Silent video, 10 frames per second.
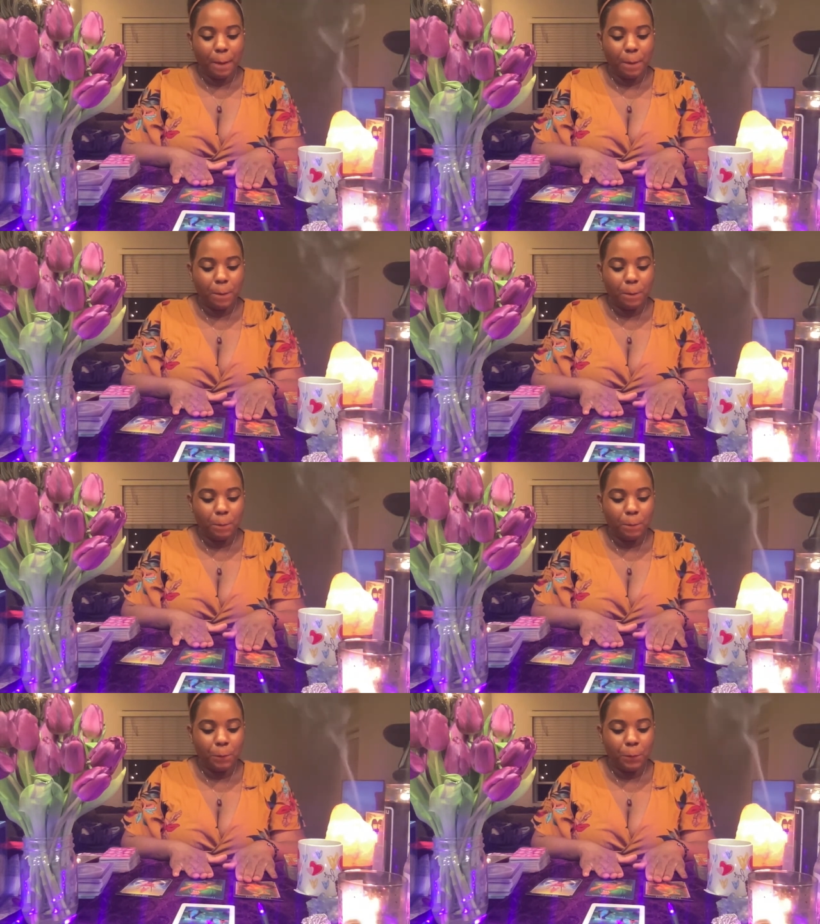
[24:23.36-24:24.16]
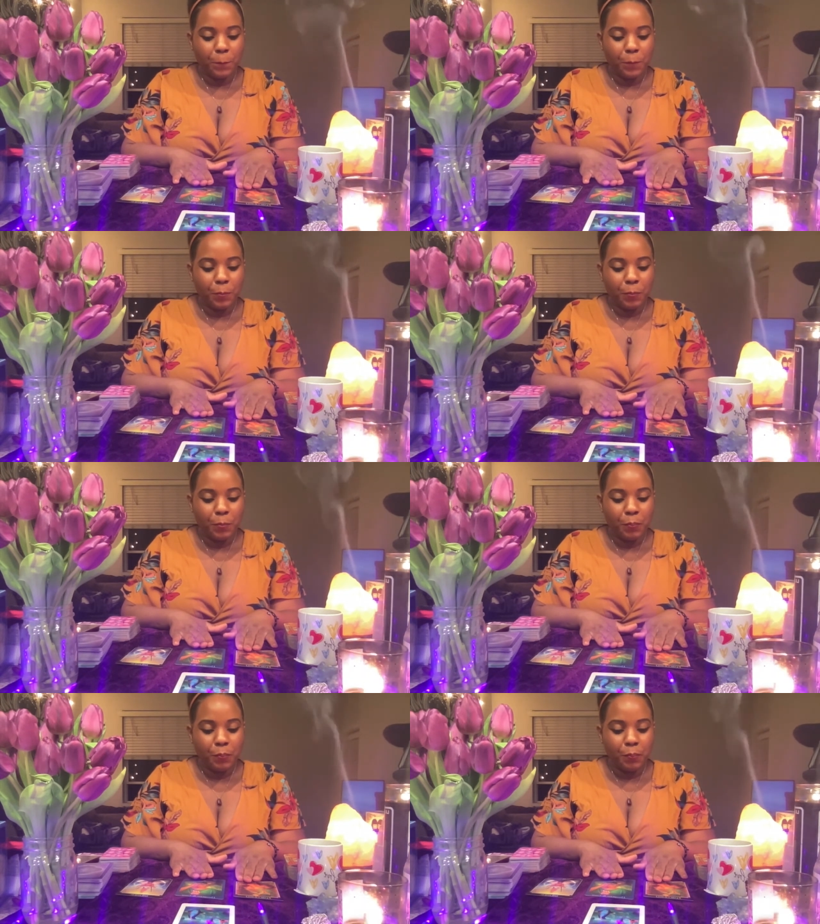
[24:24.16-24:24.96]

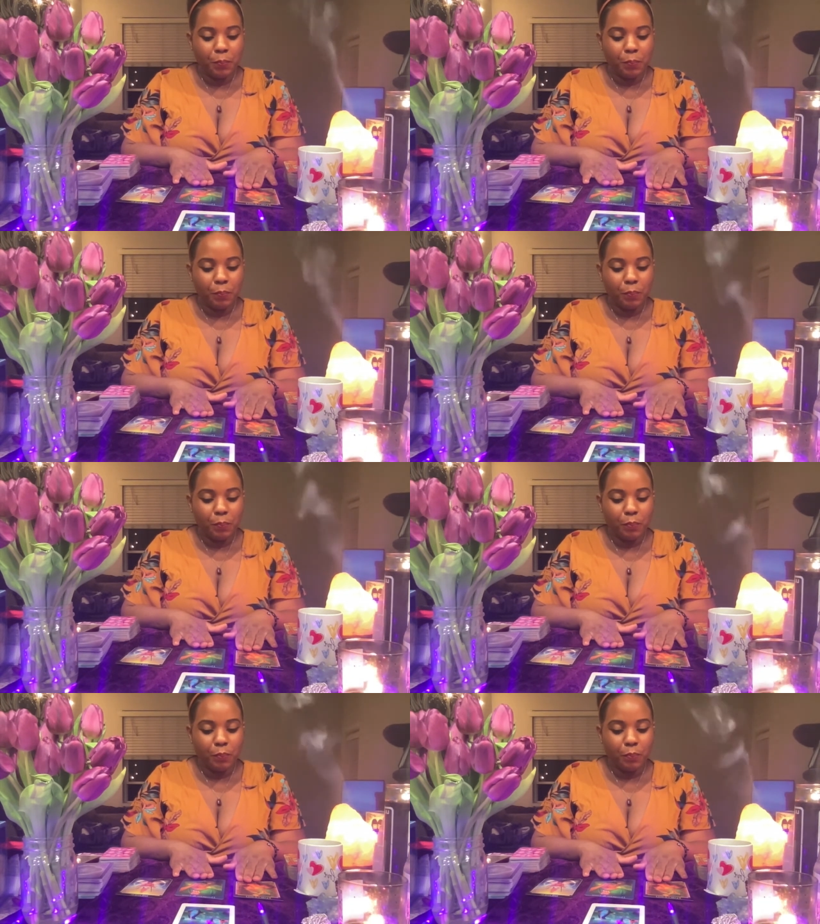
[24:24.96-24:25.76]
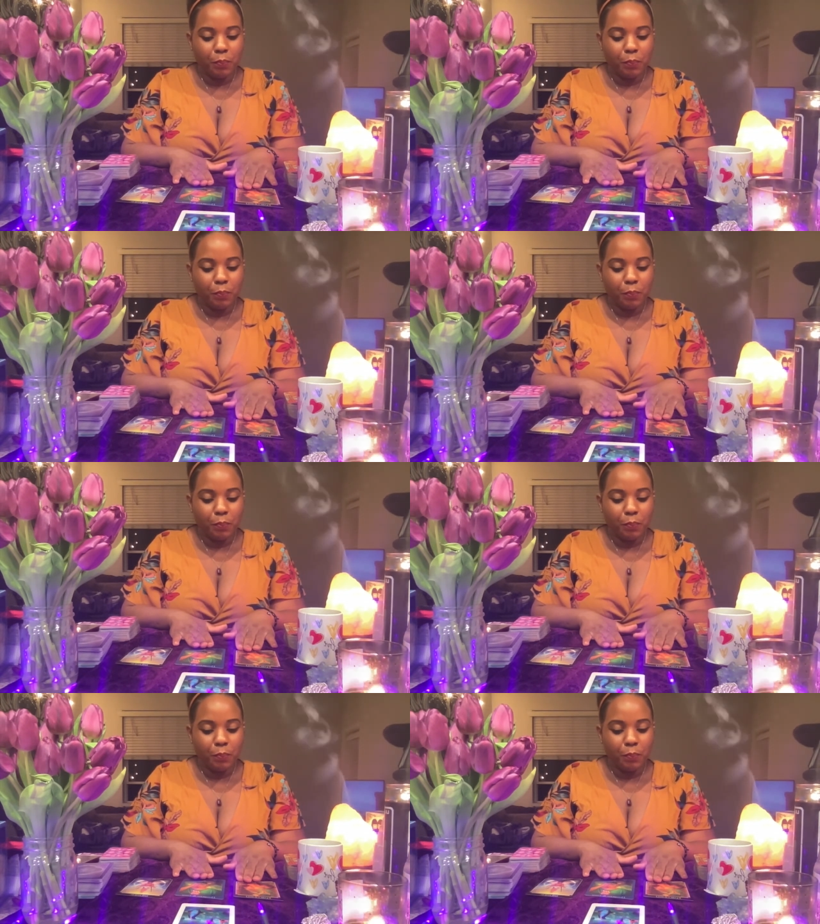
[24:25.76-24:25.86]
Nothing is said.